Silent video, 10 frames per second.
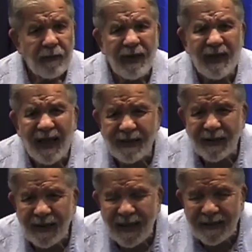
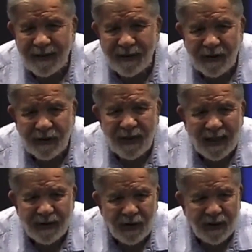Realizing that this is
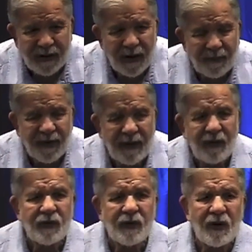not just something
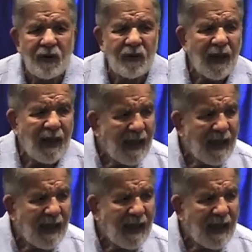you do